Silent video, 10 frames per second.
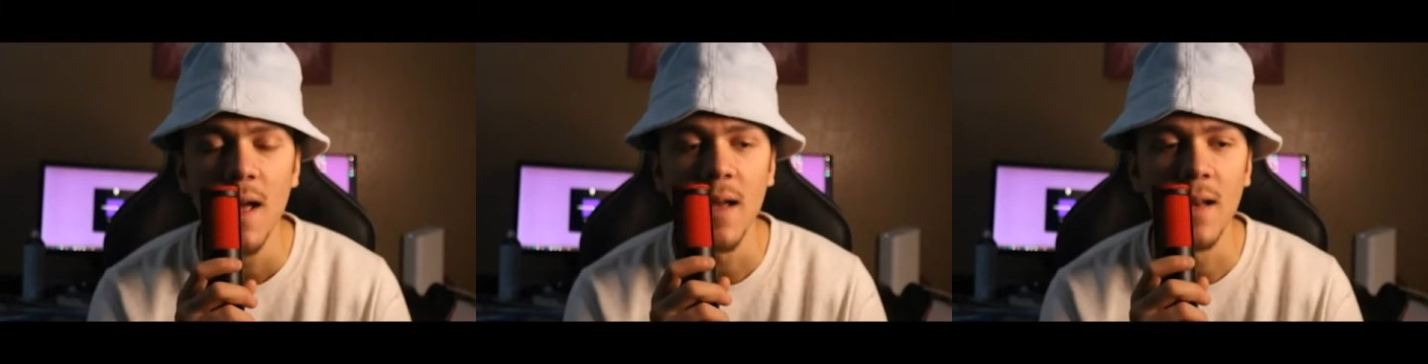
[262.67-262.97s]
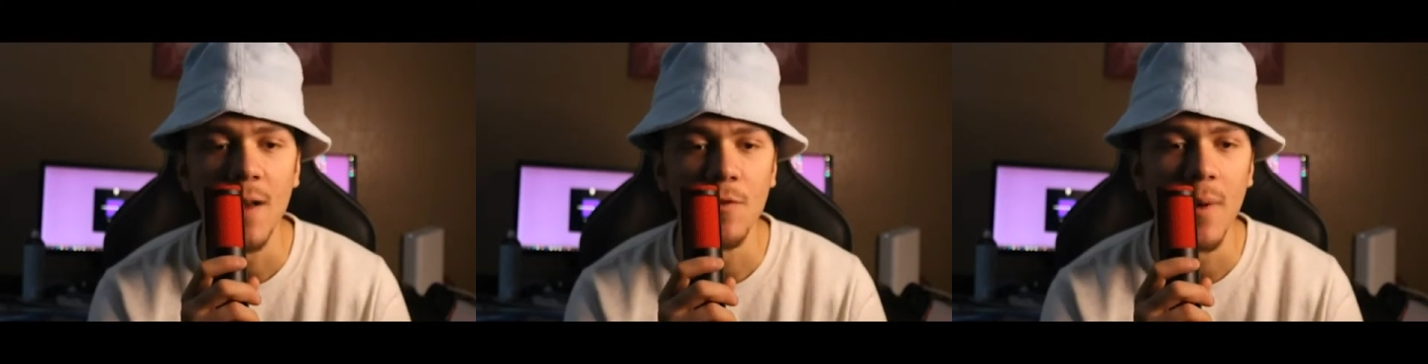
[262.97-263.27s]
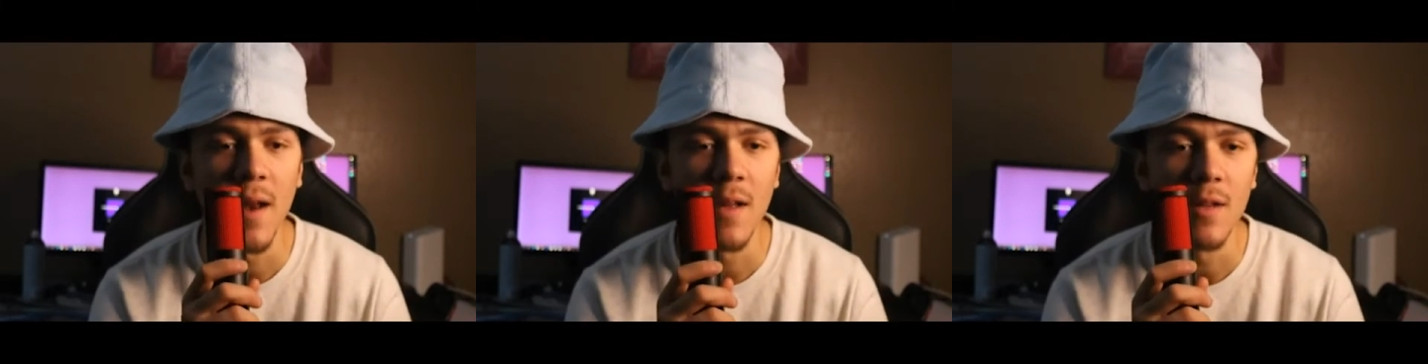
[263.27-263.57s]
And
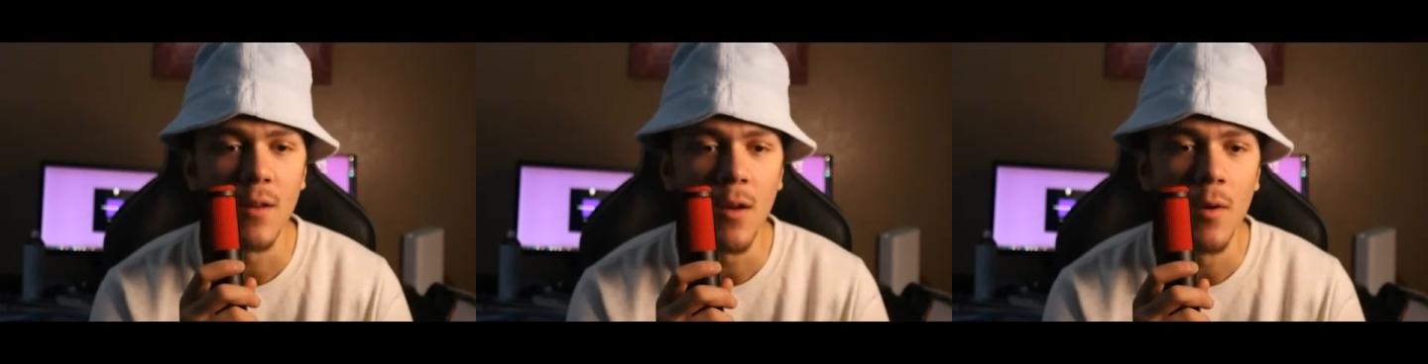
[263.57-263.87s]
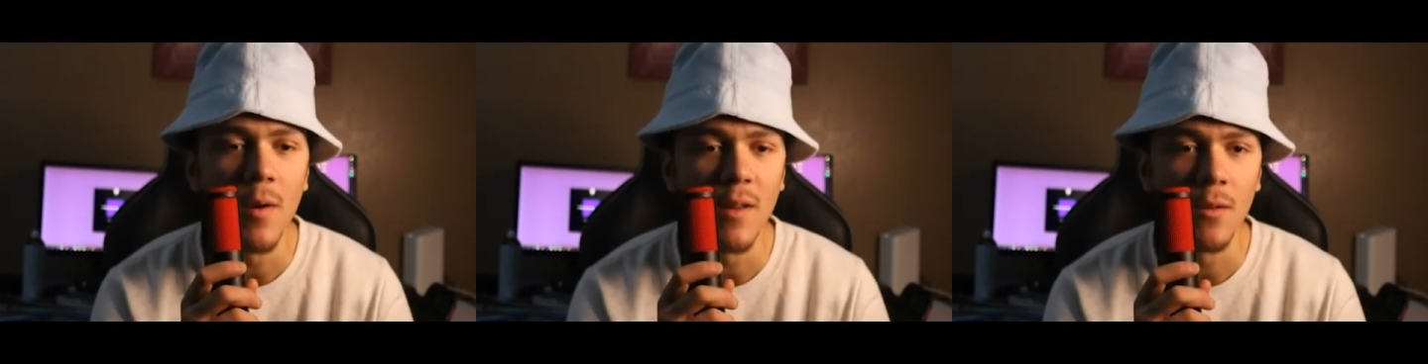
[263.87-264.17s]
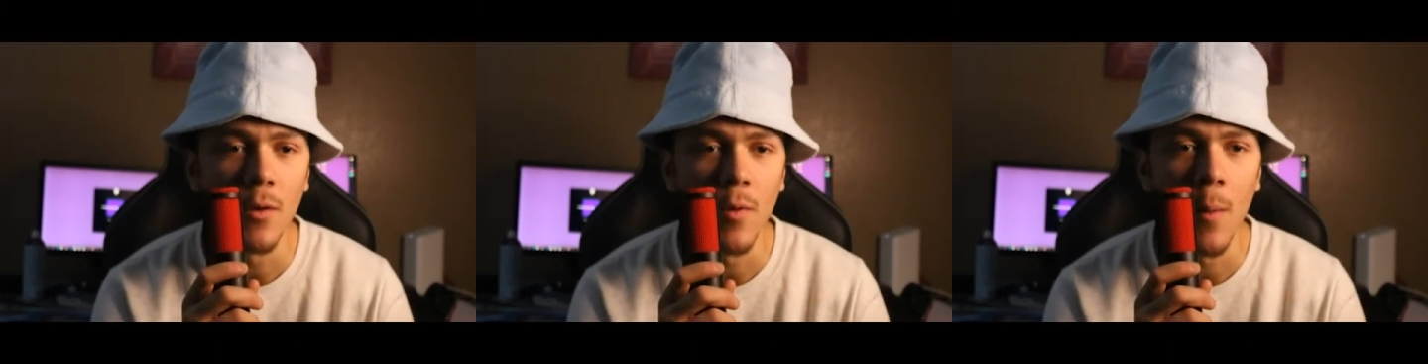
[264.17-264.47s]
everybody, you know, and
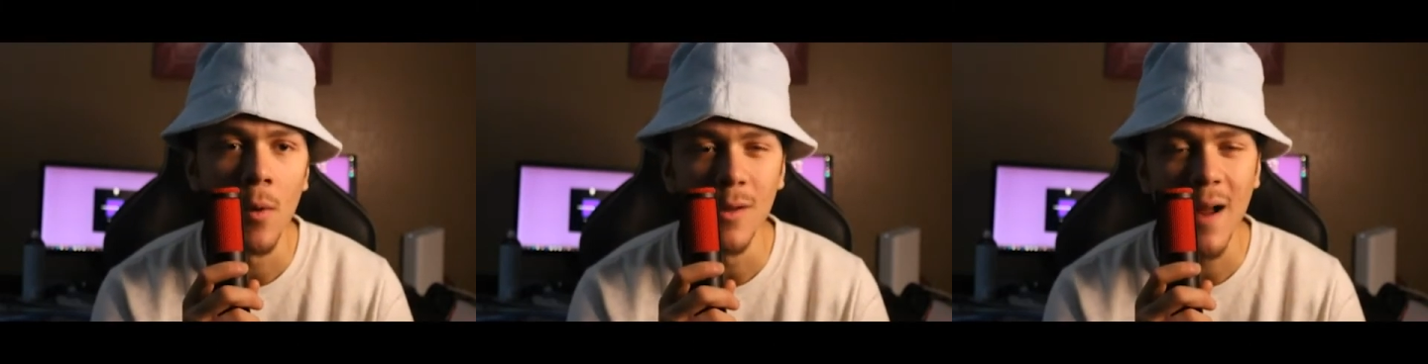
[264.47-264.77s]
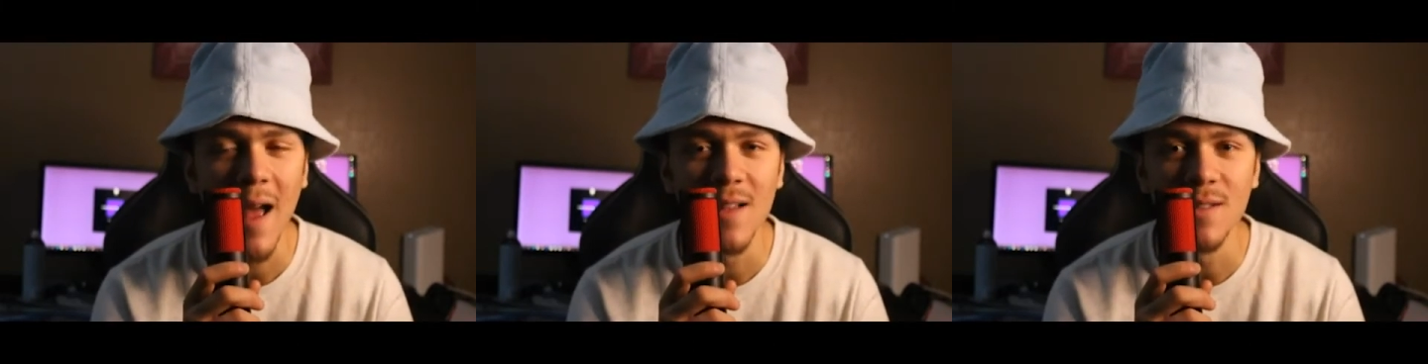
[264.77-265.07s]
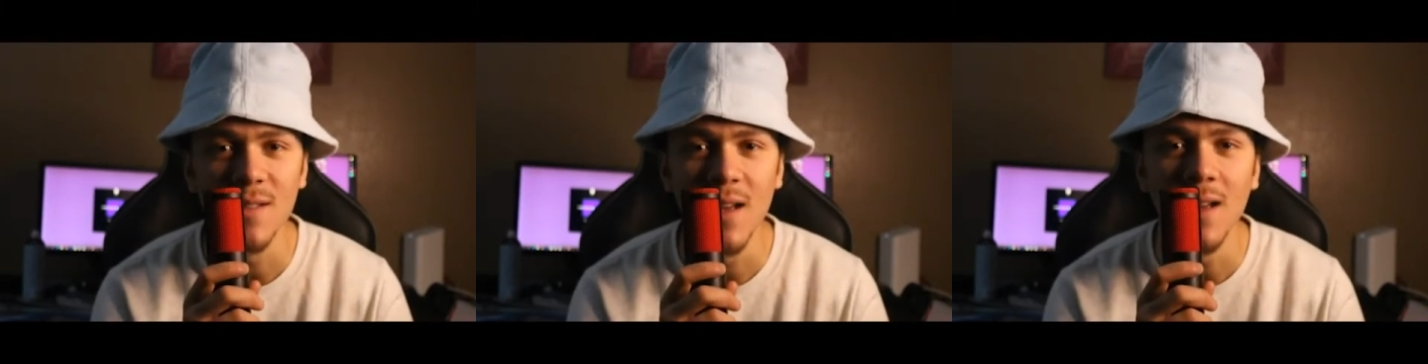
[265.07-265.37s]
their grandmother
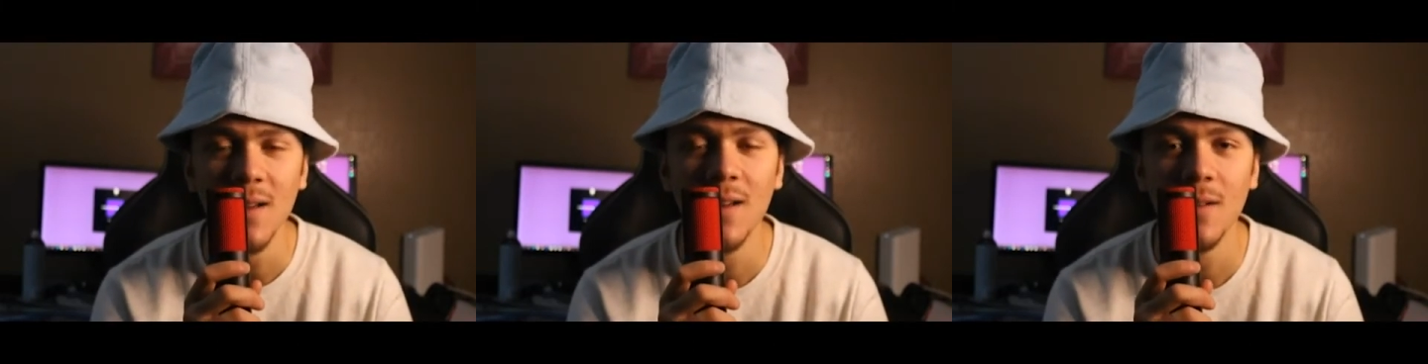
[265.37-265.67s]
has uh,